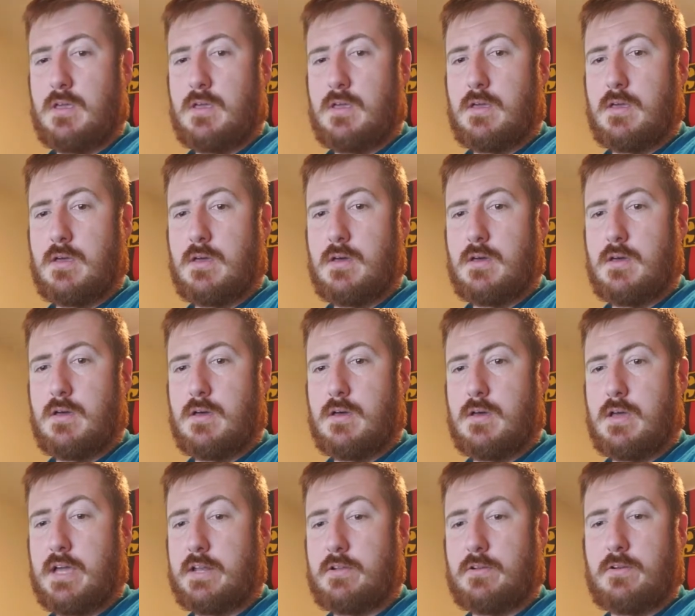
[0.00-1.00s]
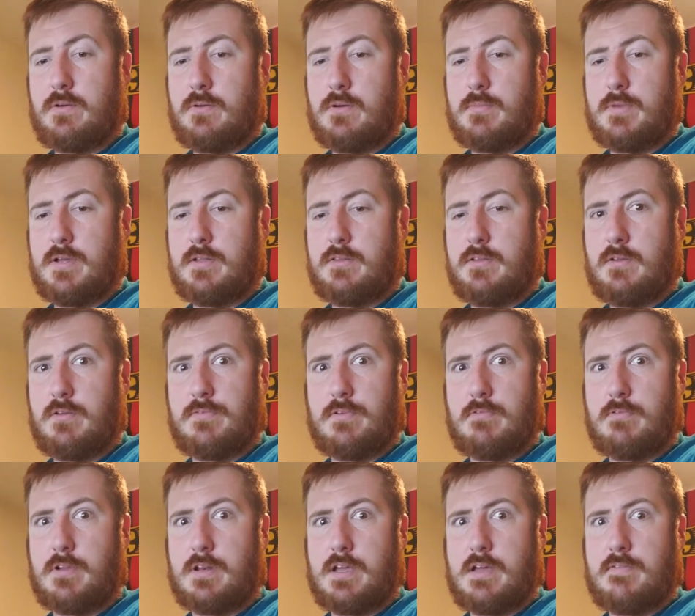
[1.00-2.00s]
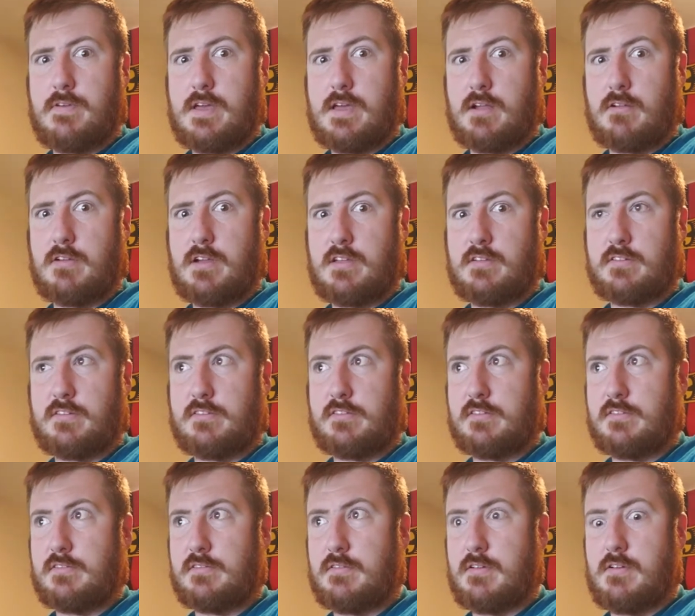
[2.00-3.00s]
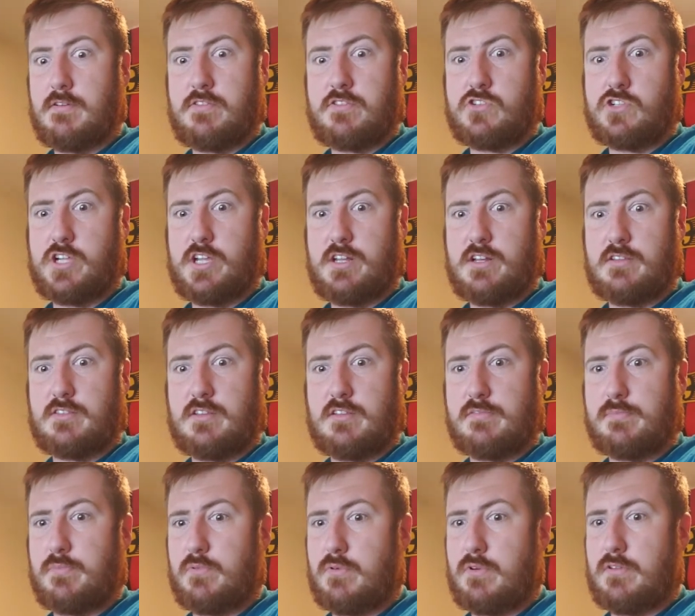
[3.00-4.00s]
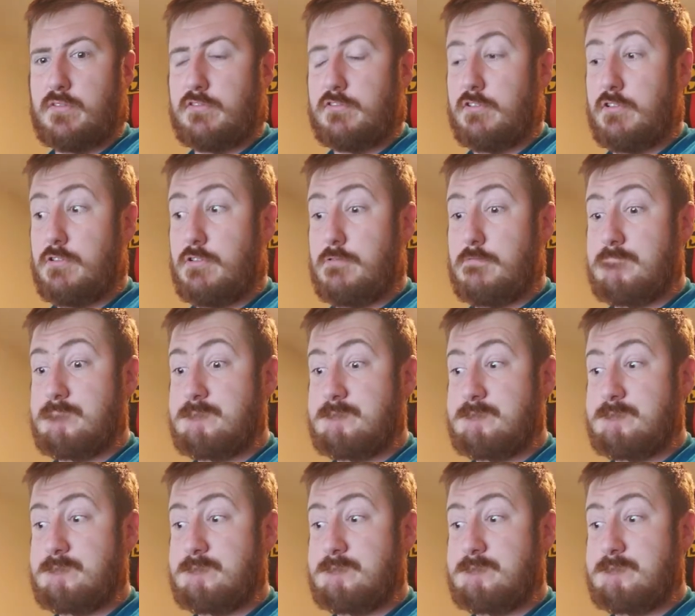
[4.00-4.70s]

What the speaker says: I don't know what I'm going to do if I run out of Agrax Earthshade at this point, so